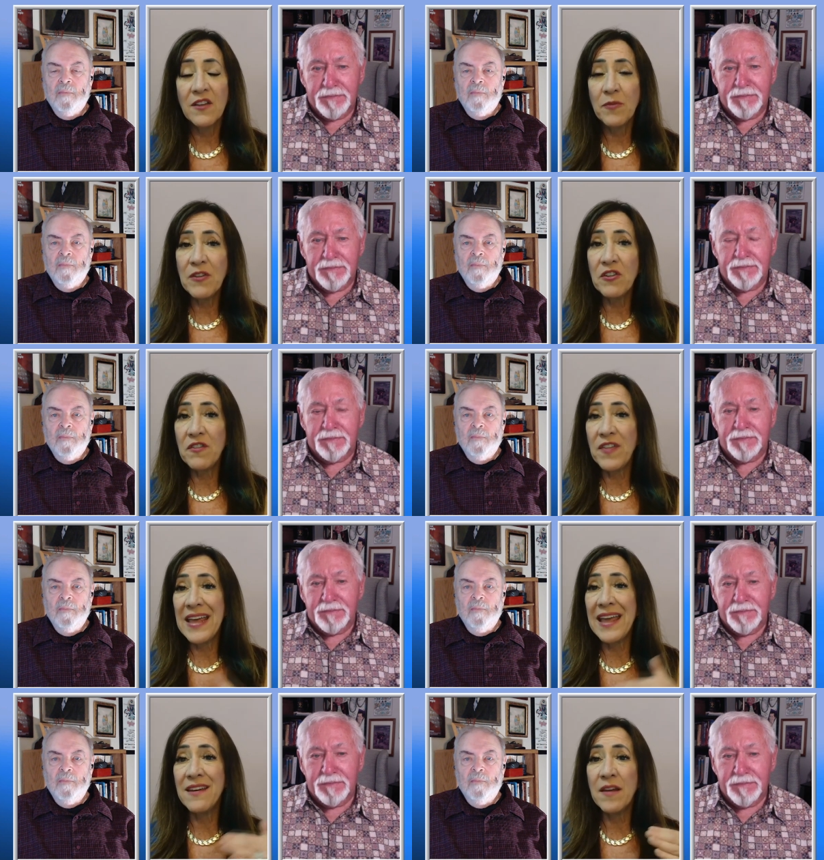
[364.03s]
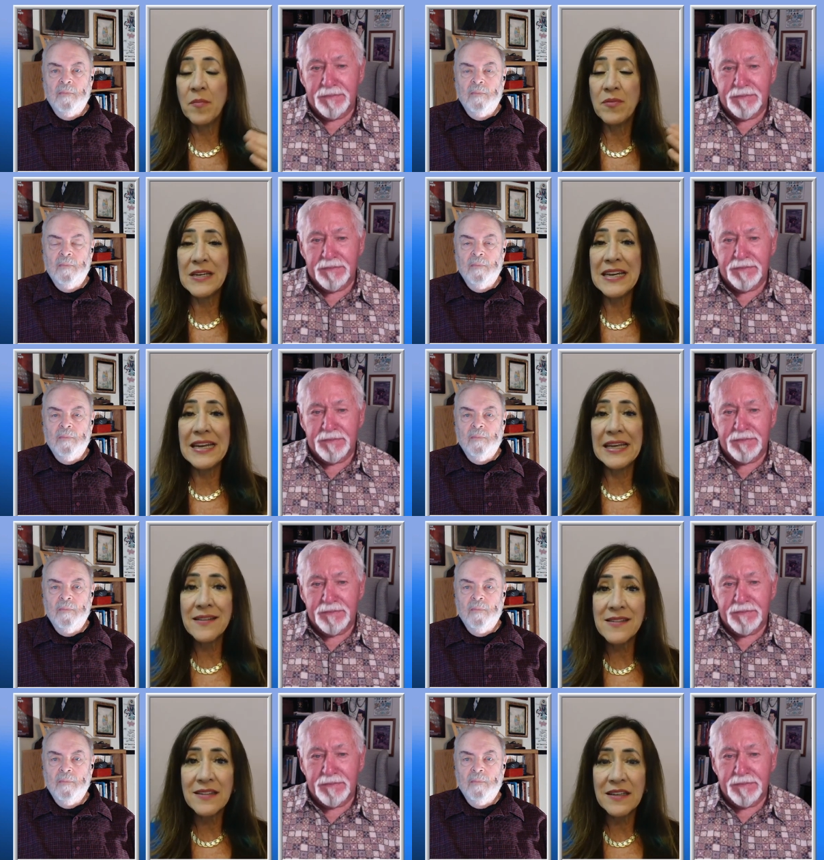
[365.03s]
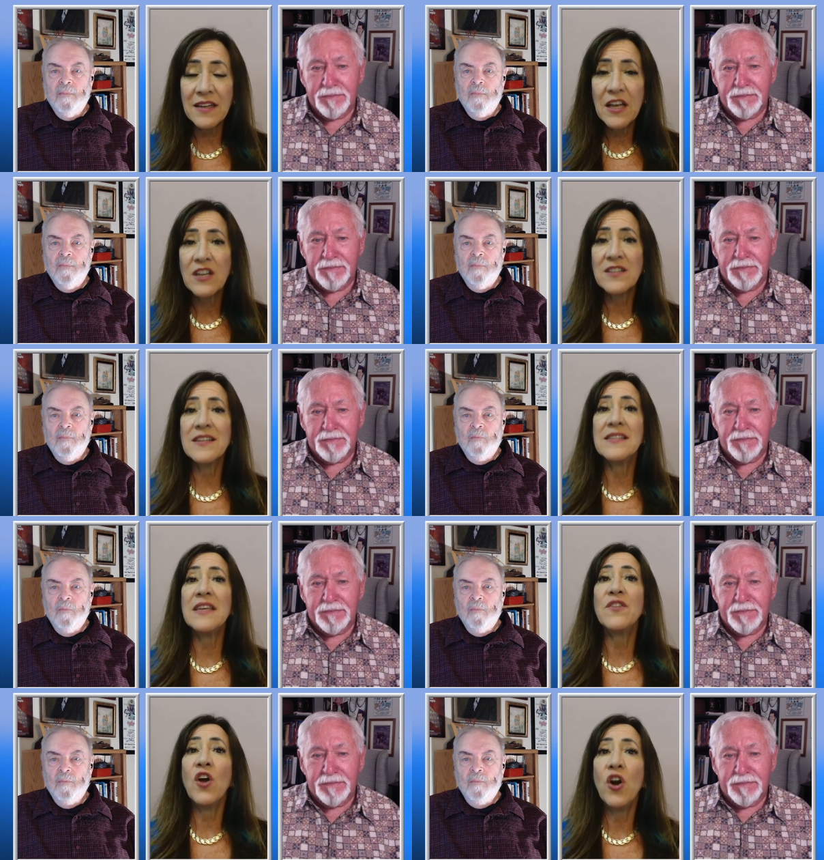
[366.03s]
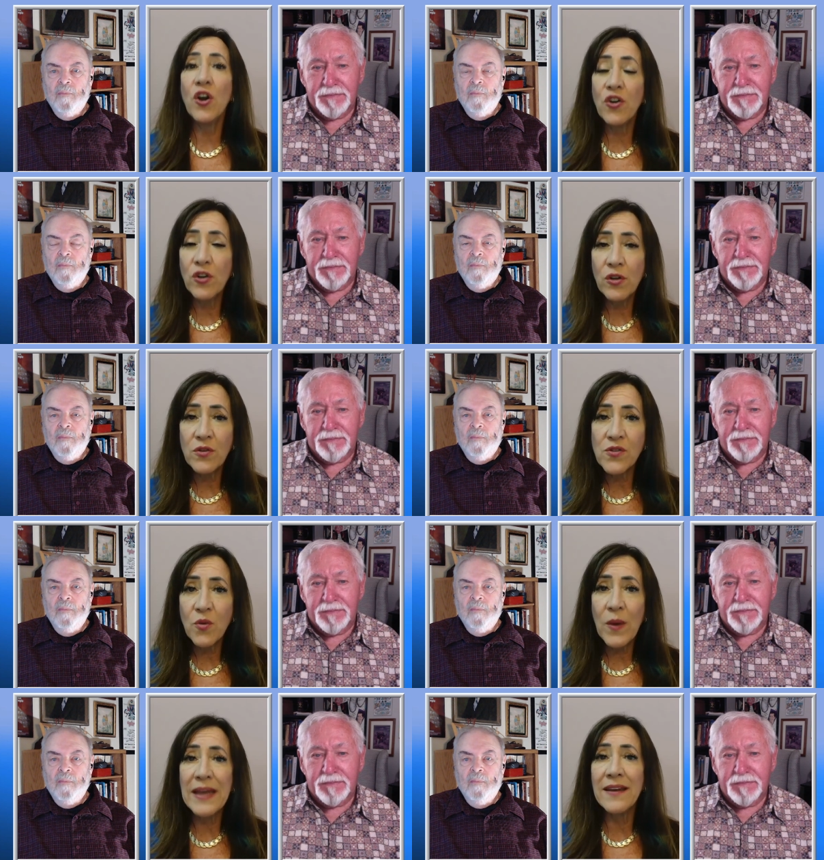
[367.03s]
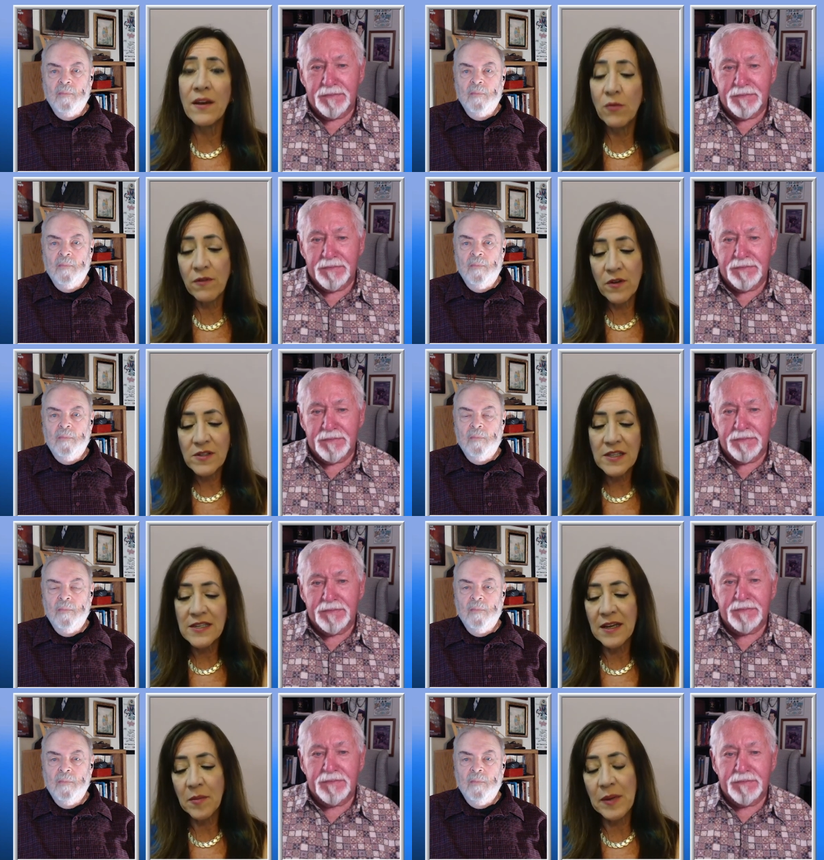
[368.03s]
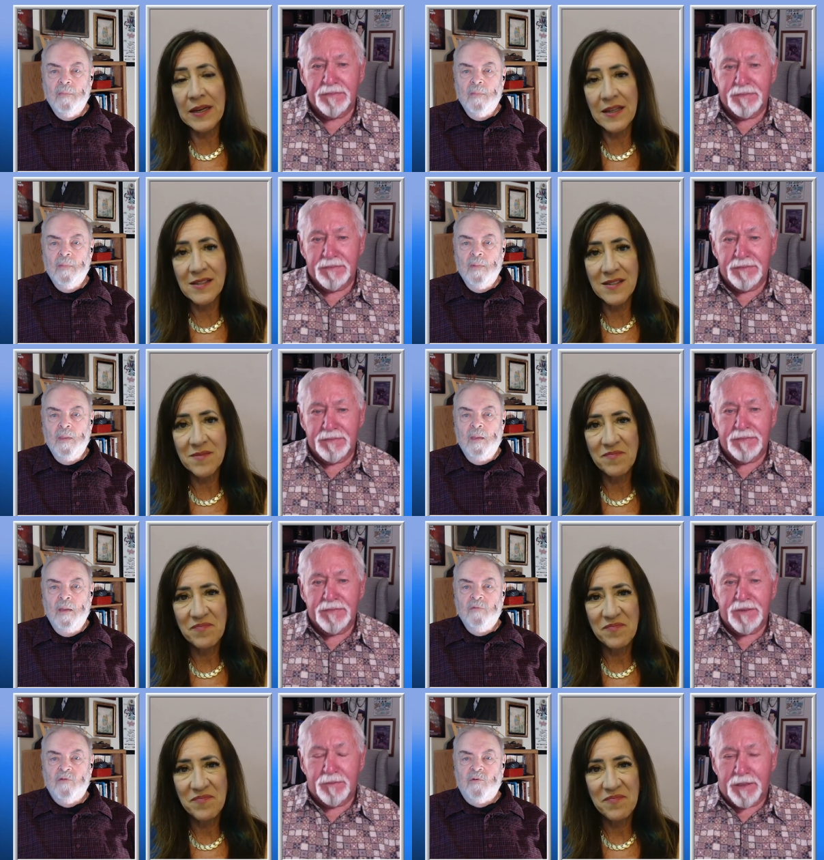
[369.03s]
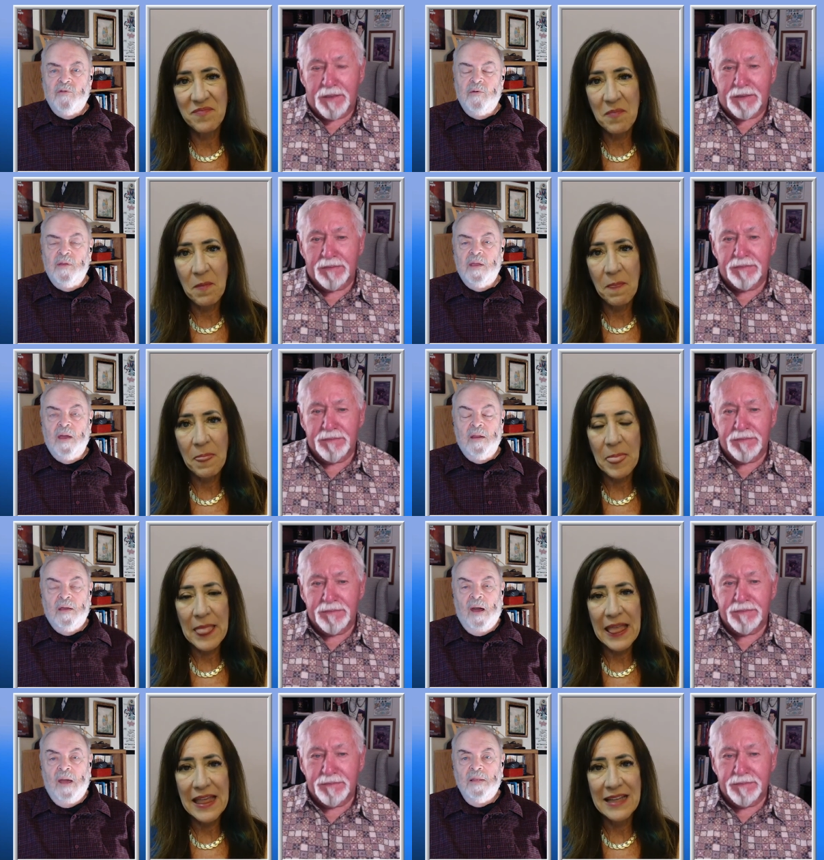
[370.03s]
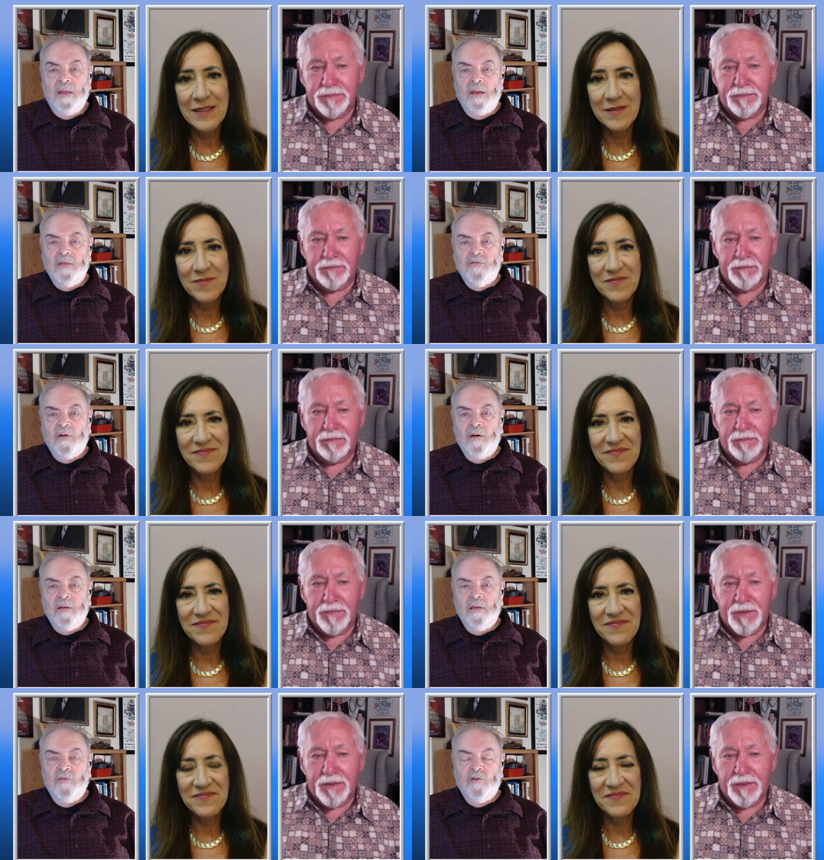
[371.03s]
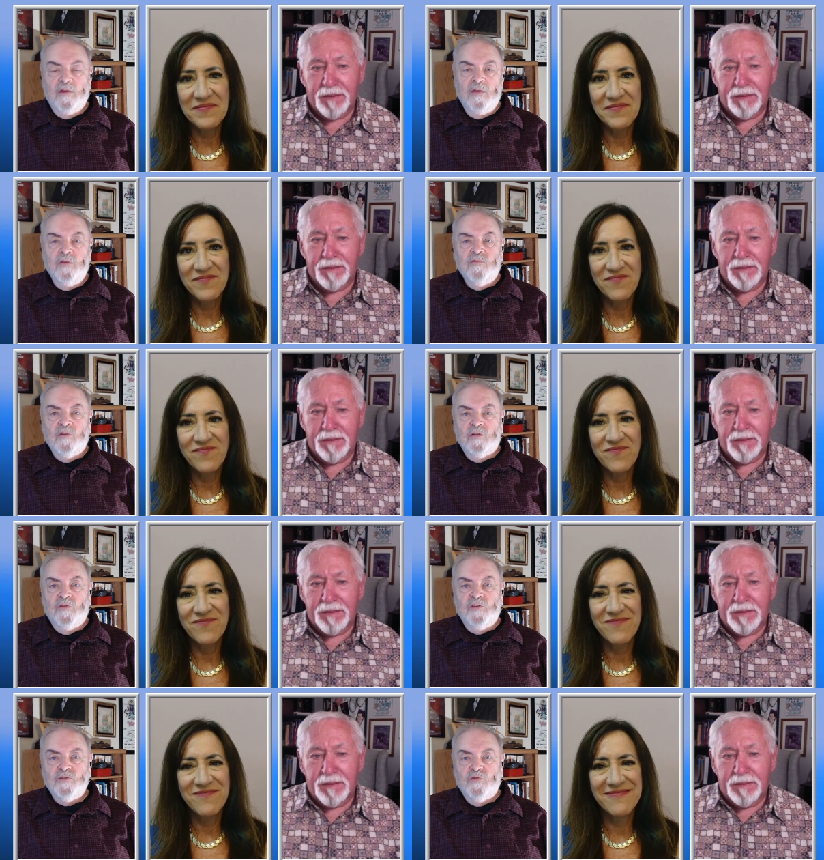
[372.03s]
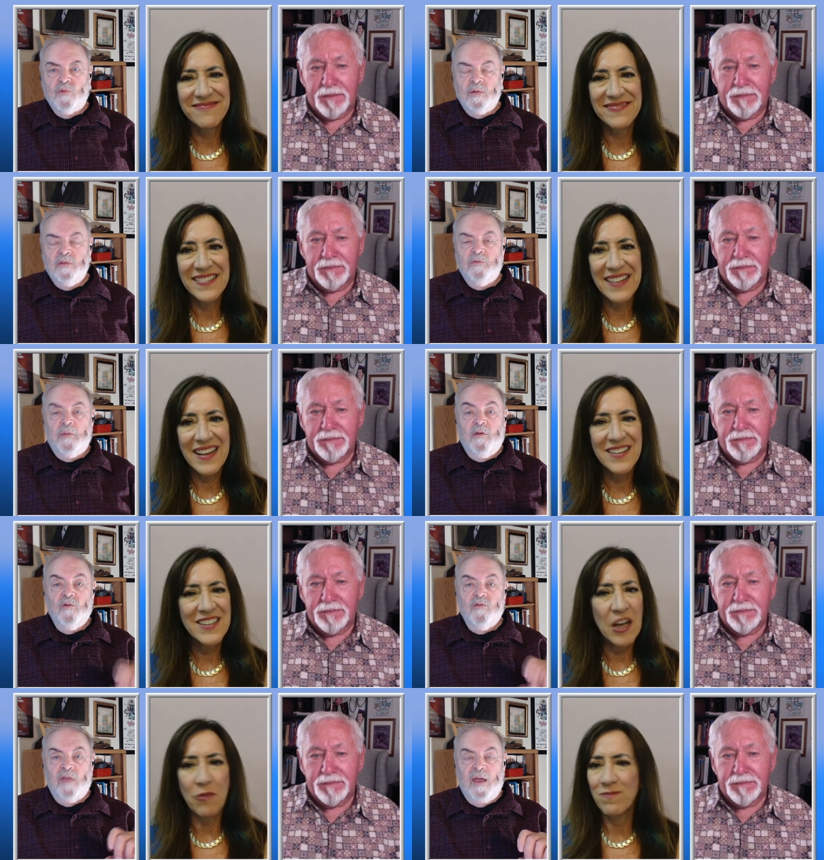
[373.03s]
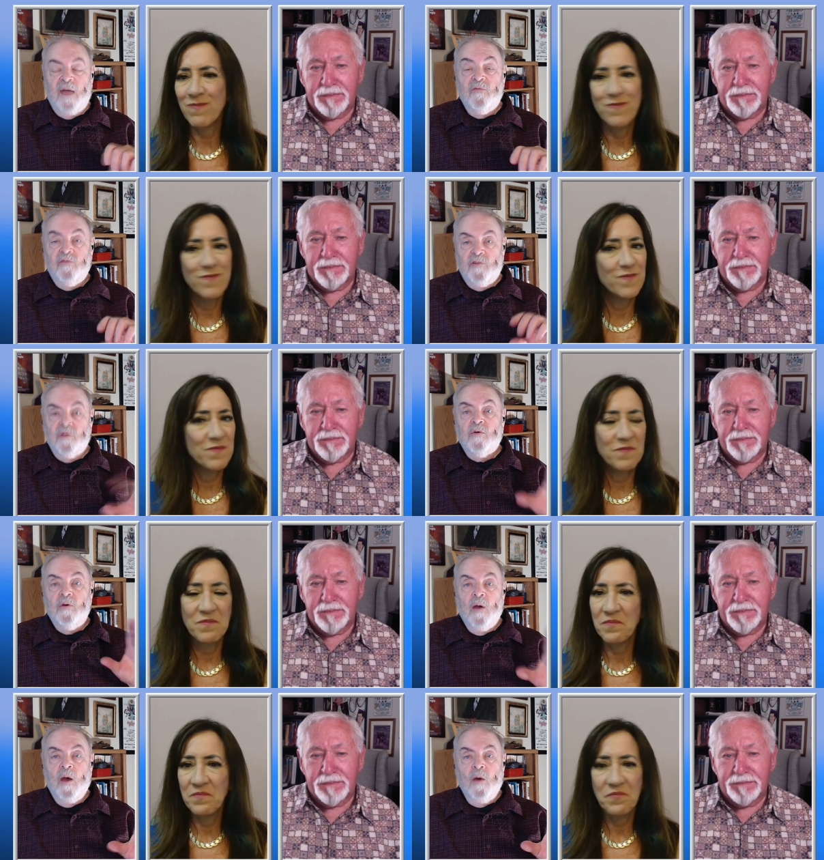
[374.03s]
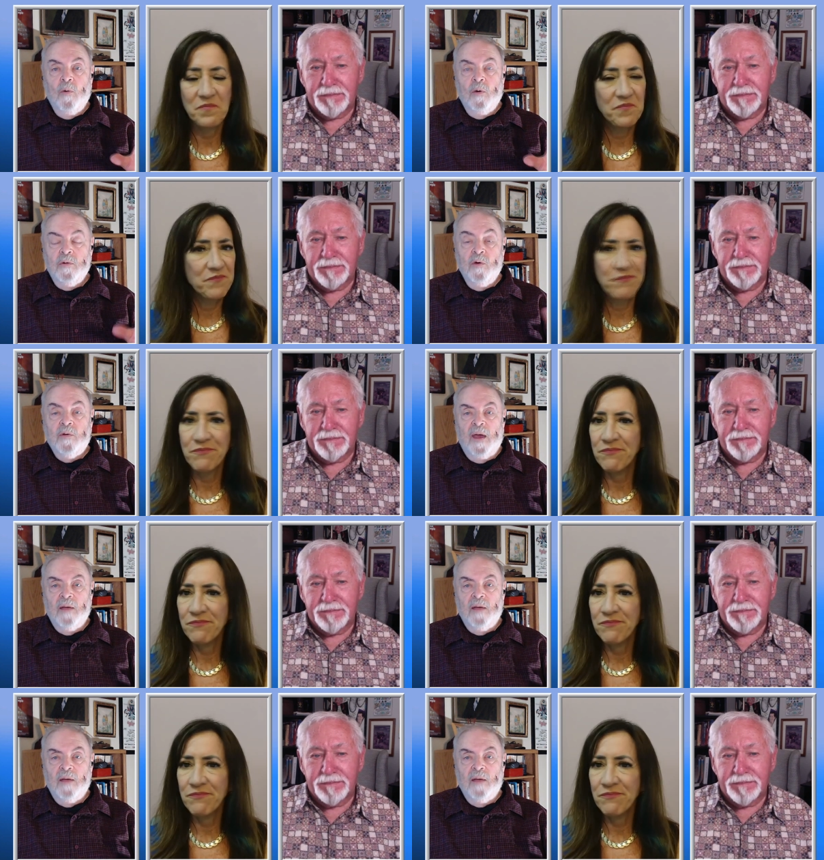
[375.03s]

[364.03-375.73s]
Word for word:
Speaker 1: Mm. especially mm-hmm. if they end up needing insulin, then it's even harder to lose the weight and reverse the diabetes.
Speaker 2: So, is there any kind of guidelines on if you're going to use artificial sweeteners because they have zero or no cal-